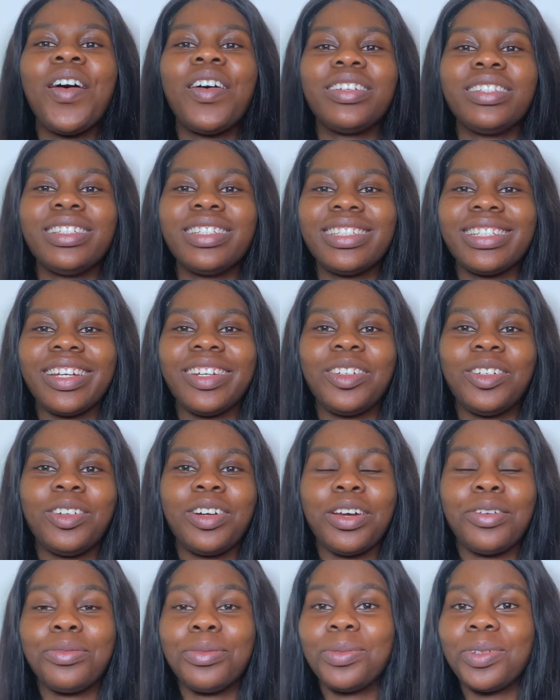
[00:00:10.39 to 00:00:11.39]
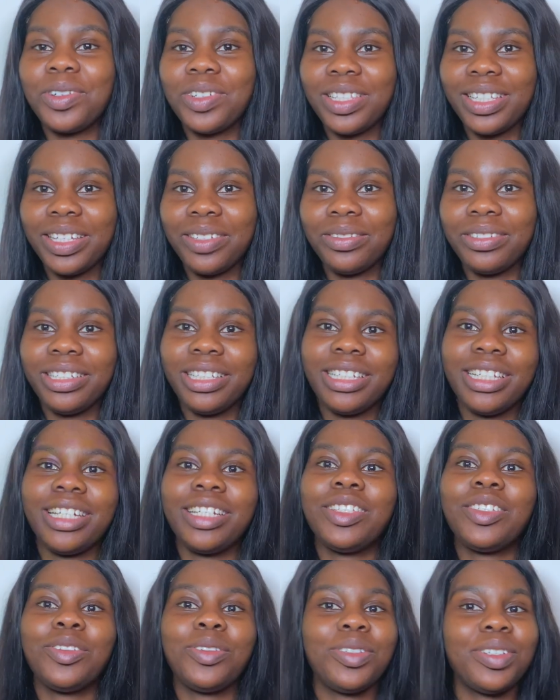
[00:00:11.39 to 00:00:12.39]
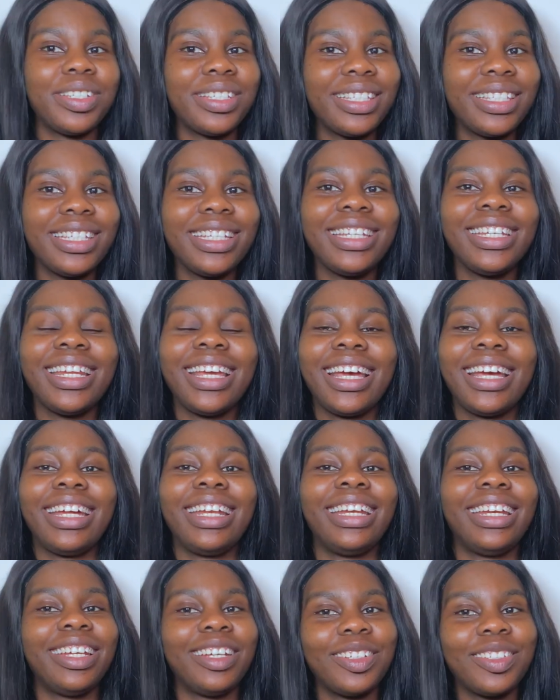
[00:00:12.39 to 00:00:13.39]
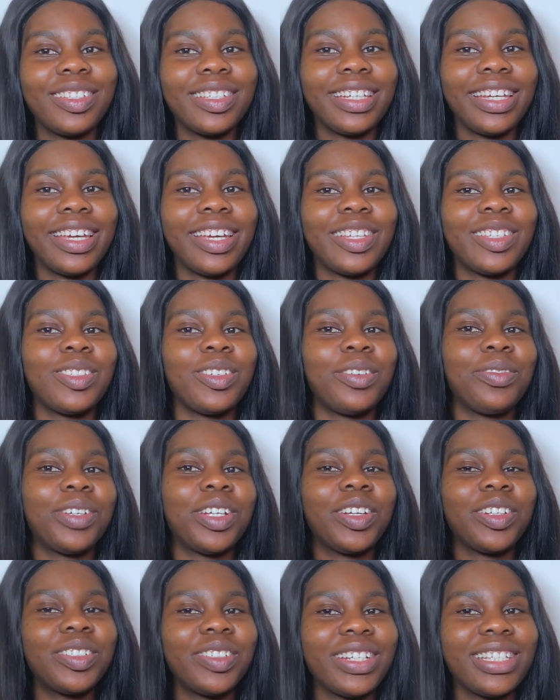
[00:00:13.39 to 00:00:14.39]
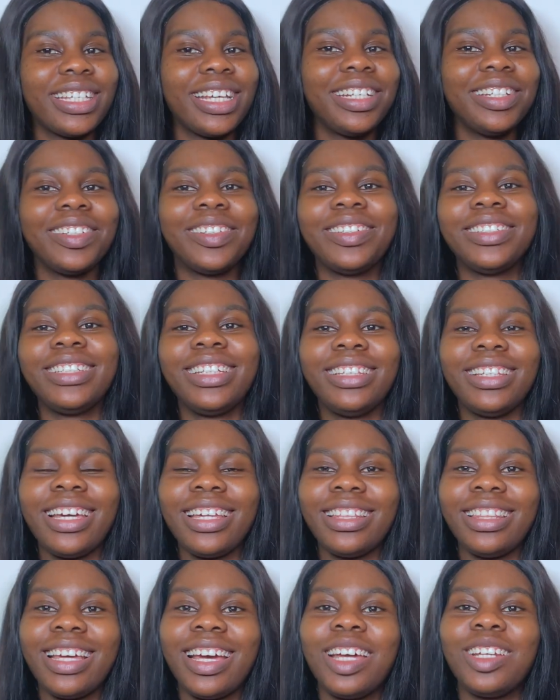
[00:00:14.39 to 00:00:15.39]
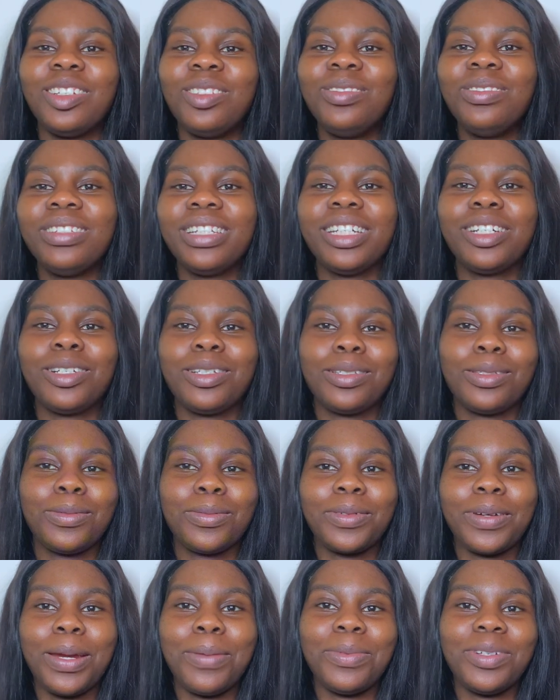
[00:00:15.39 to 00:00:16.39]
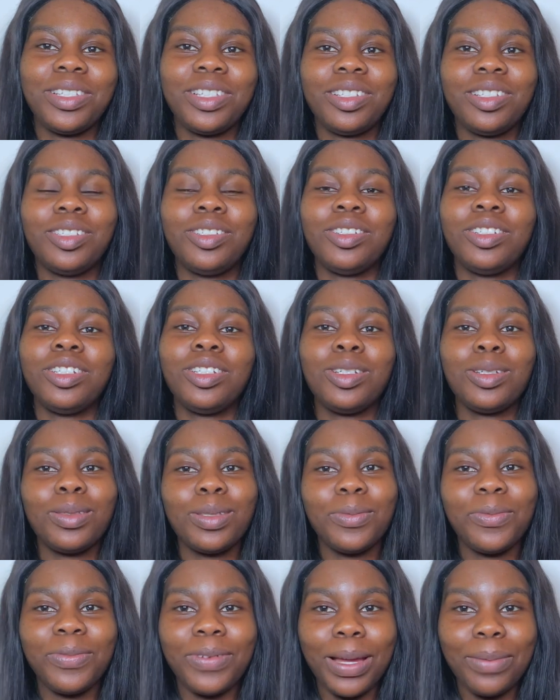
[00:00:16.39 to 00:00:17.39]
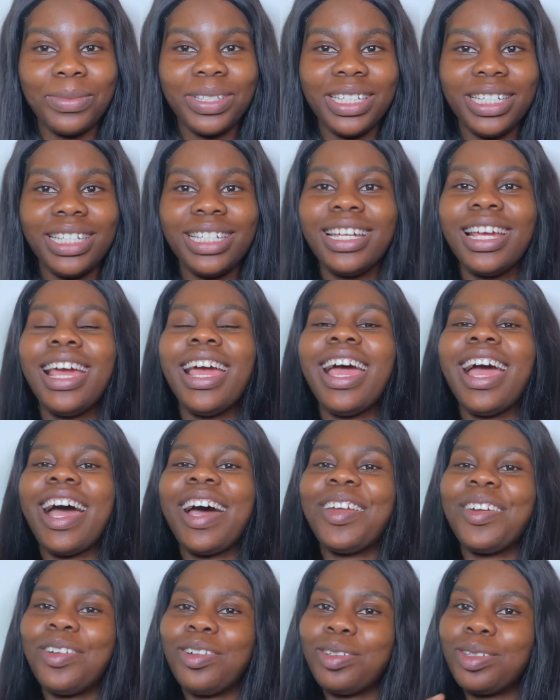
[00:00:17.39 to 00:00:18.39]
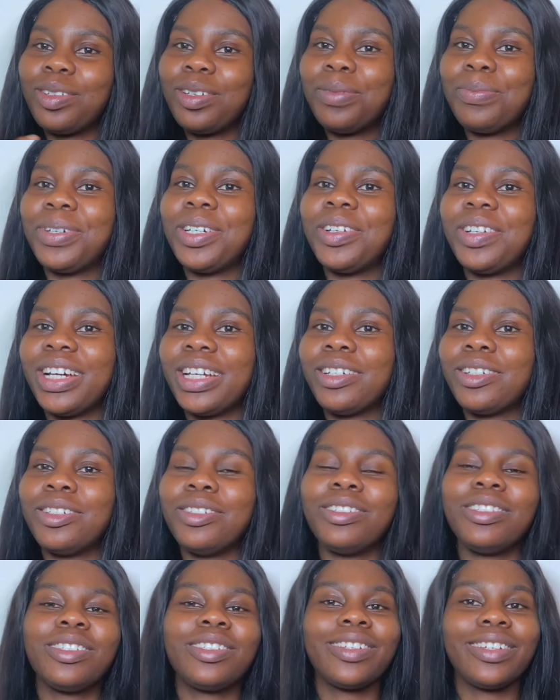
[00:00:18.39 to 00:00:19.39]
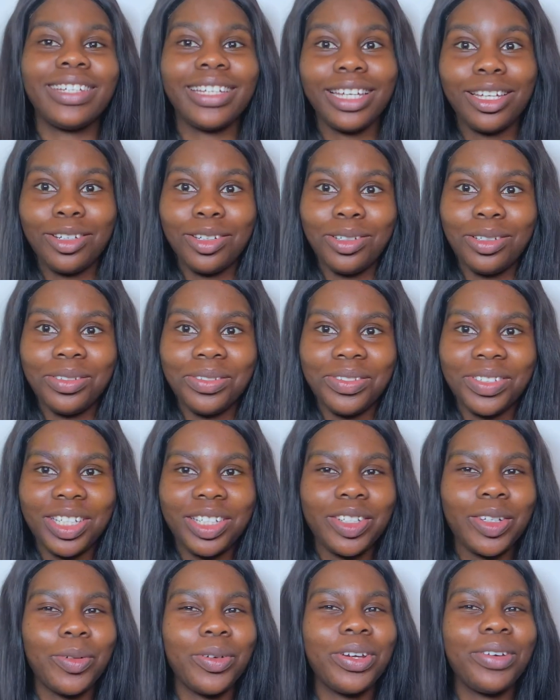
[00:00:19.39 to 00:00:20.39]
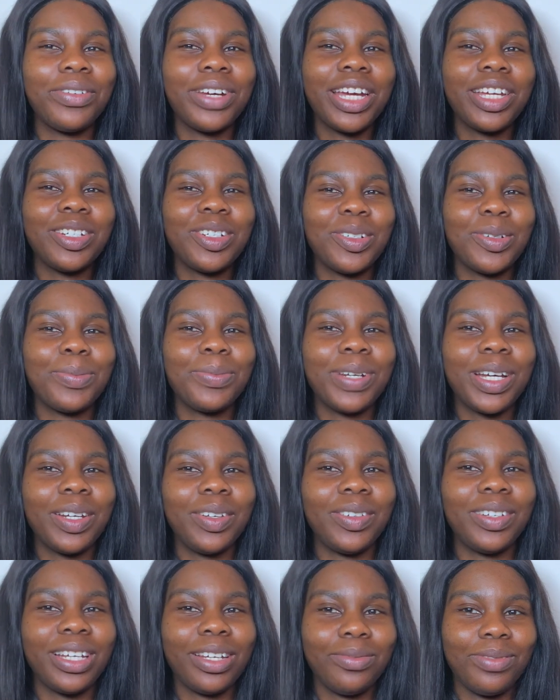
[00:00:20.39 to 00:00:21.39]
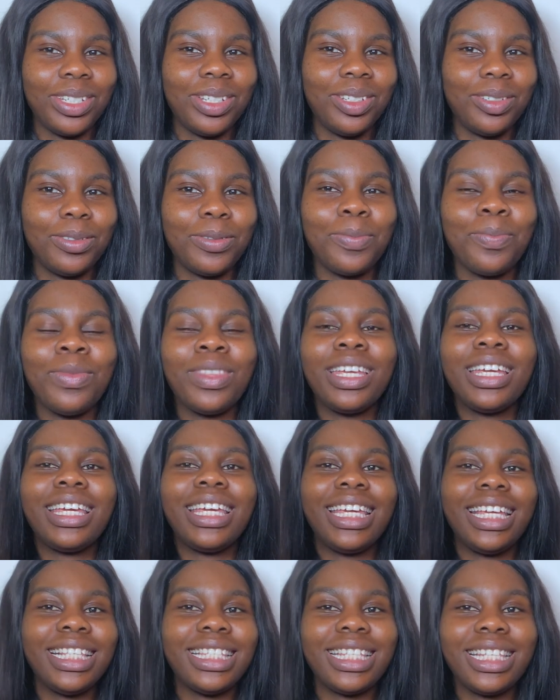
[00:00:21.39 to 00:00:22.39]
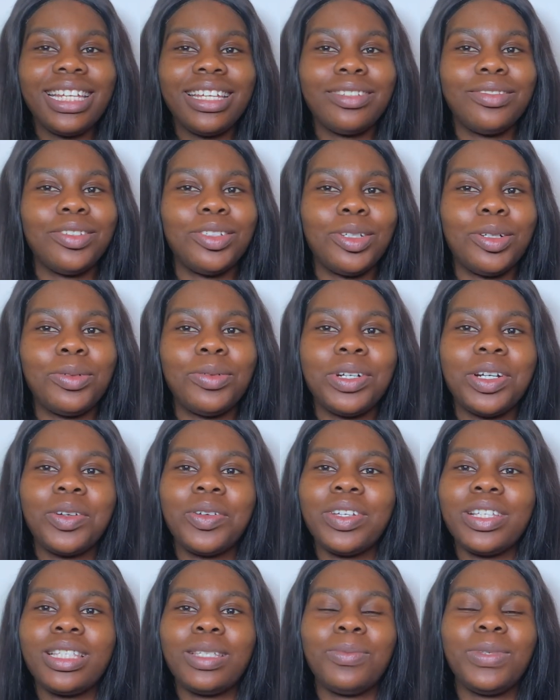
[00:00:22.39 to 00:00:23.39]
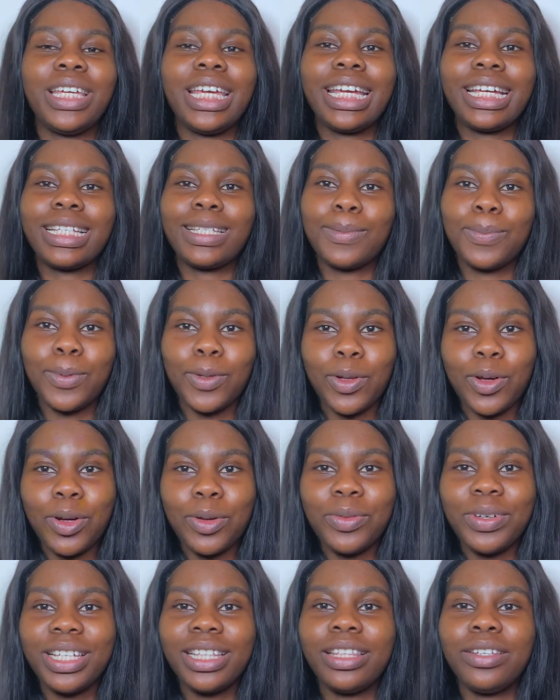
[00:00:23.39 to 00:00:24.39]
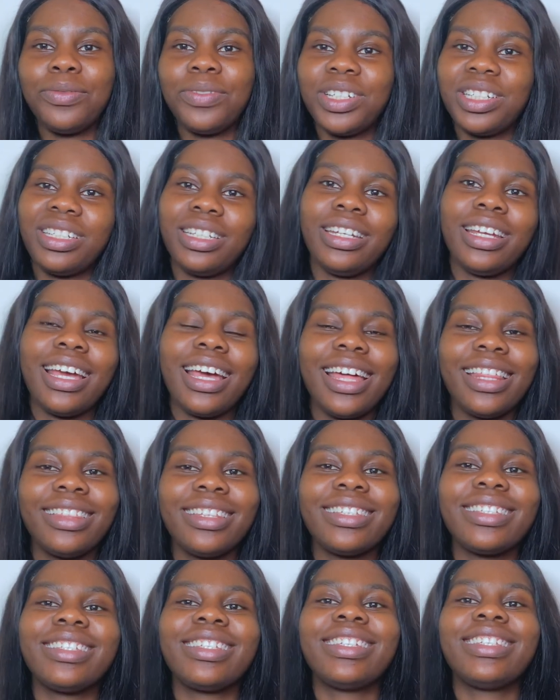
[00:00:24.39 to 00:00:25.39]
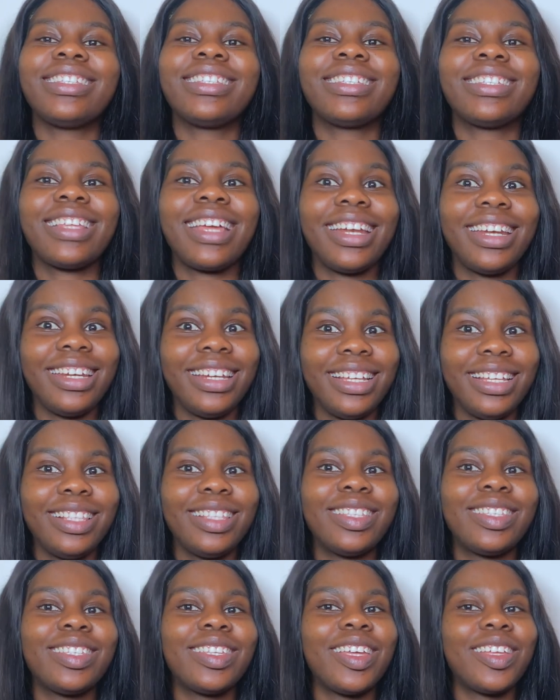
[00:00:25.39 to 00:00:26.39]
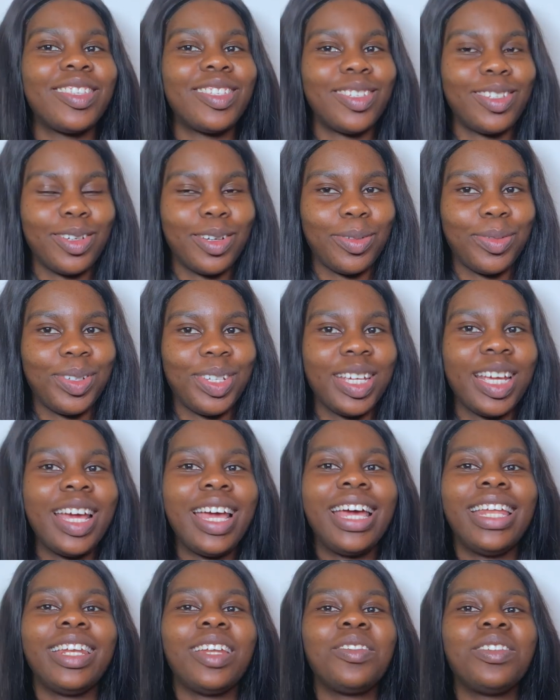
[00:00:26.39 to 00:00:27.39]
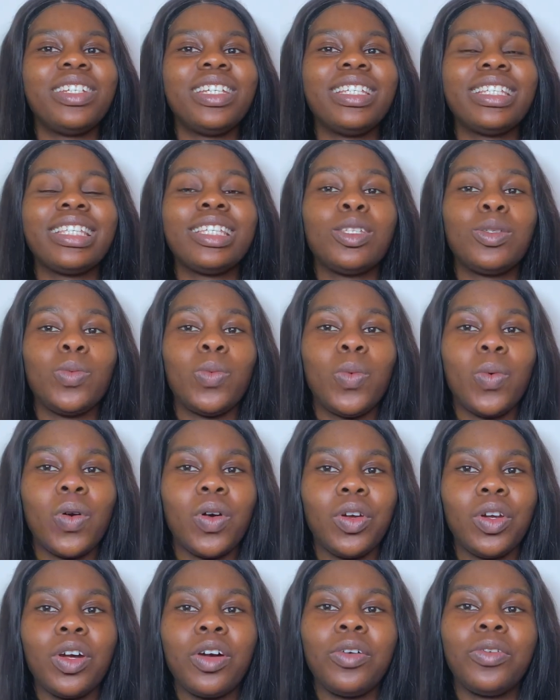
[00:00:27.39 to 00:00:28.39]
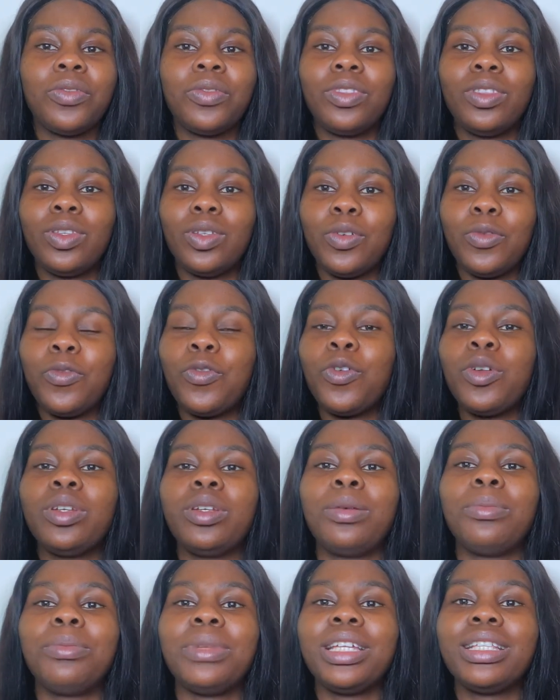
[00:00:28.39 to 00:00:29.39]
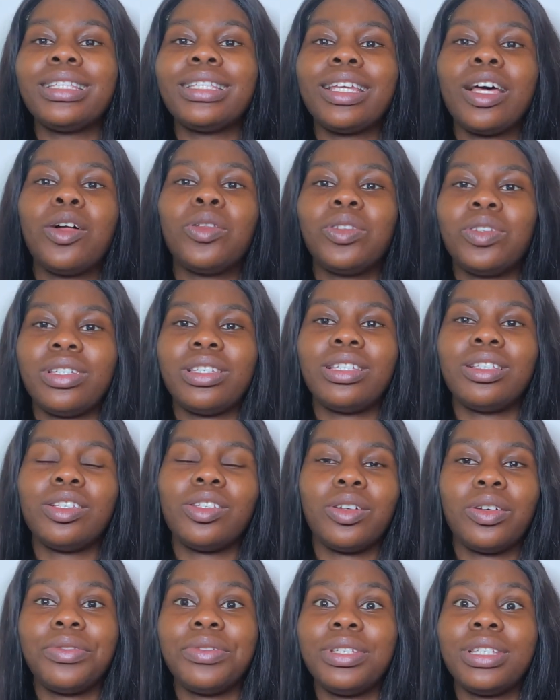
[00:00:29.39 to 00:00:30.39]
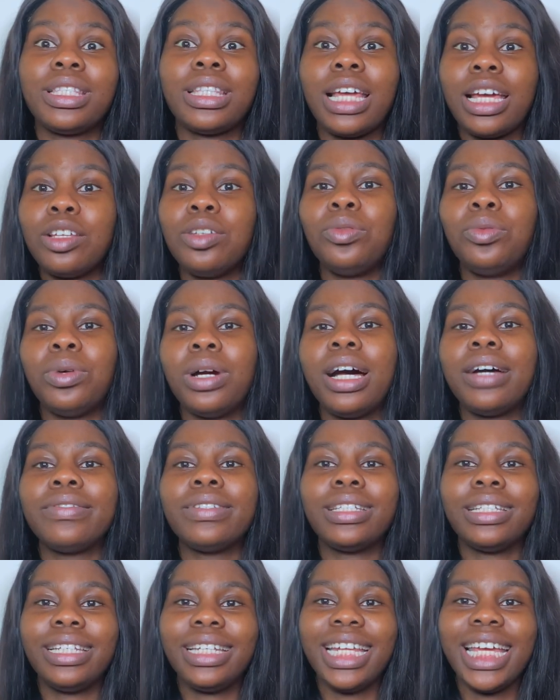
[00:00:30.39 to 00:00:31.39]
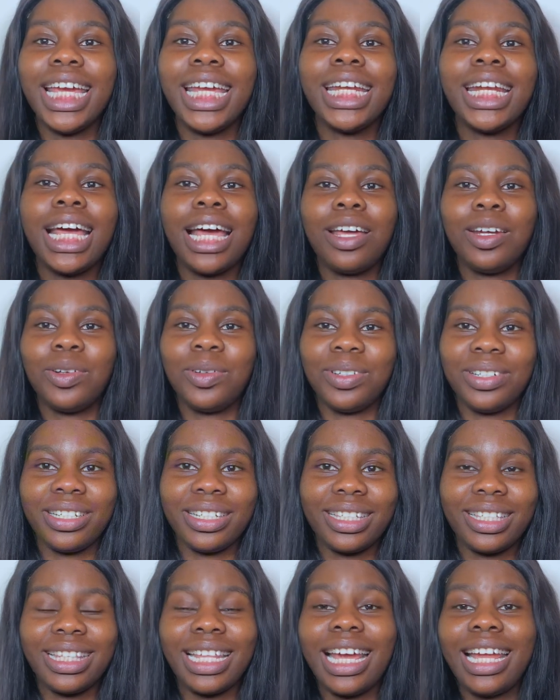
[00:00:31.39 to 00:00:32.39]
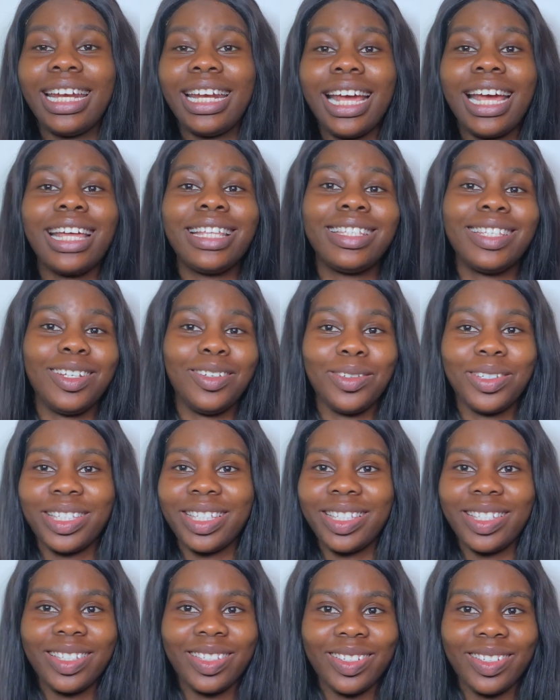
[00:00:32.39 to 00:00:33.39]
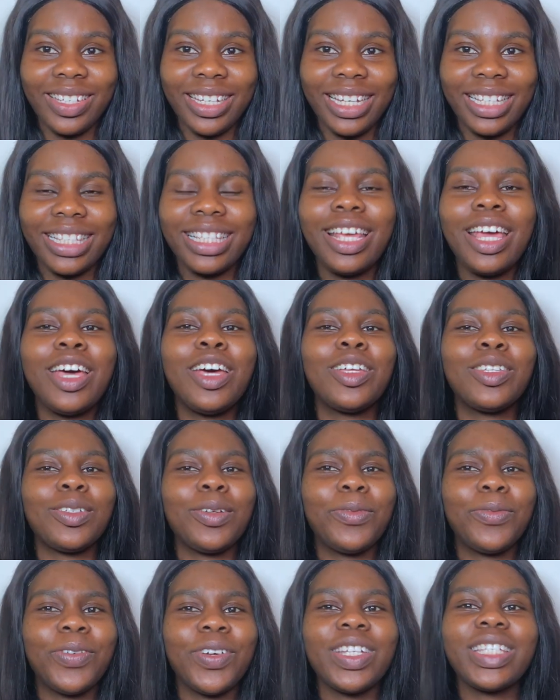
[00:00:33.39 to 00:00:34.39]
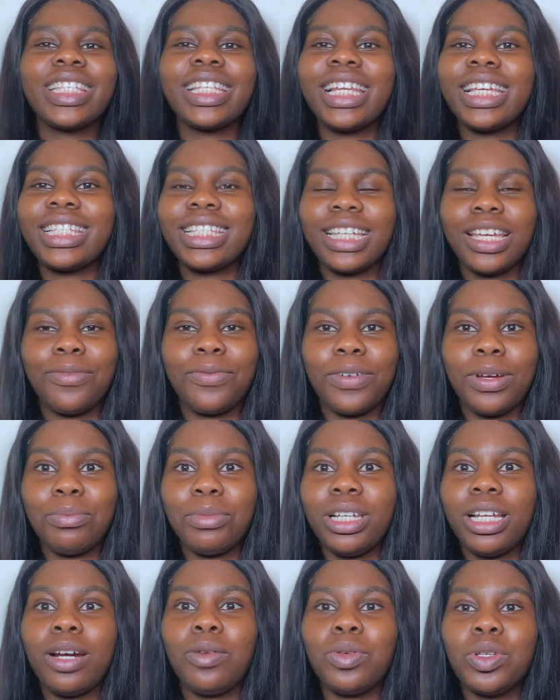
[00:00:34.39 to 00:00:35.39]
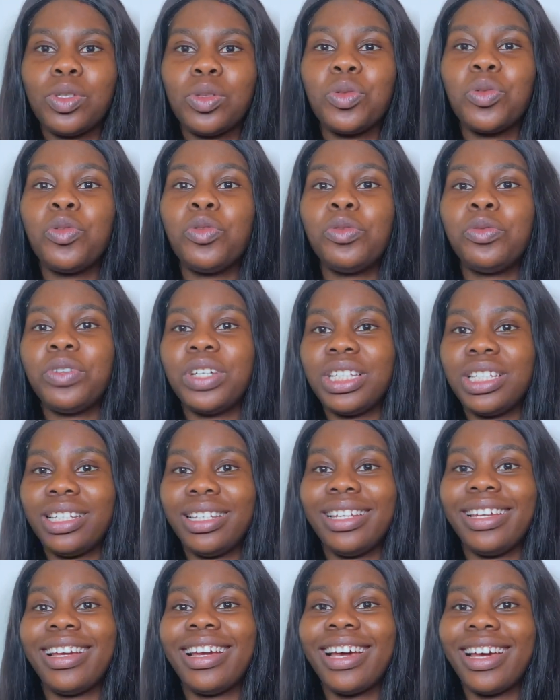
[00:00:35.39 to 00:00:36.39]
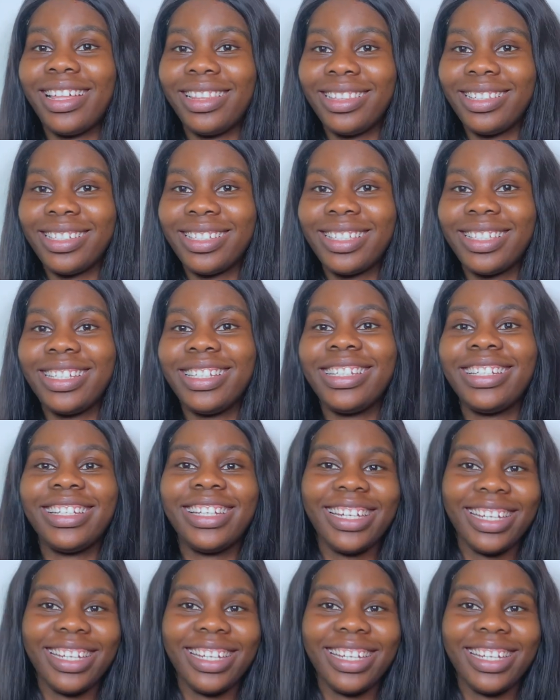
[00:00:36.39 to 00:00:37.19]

On this channel, I film content related to nursing and healthcare. So if you're interested in content like that, do click on the subscribe button to join the YouTube family and also on the bell icon so you get a notification whenever I drop another video. In today's video, we're going to be exploring the Virginia Henderson's needs theory. Now, this is one of the fundamental nursing theories that you will have to learn and understand as a nursing student. So first, let's get familiar with who Virginia Henderson